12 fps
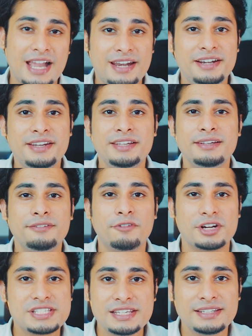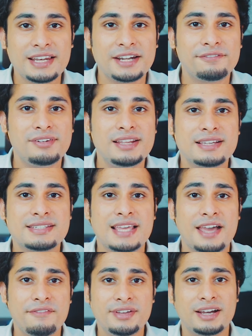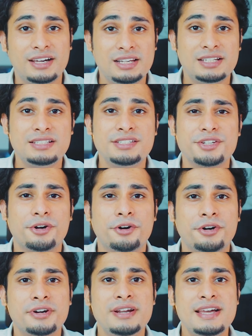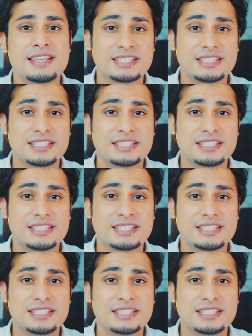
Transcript: editing, watching Netflix, having a lunch or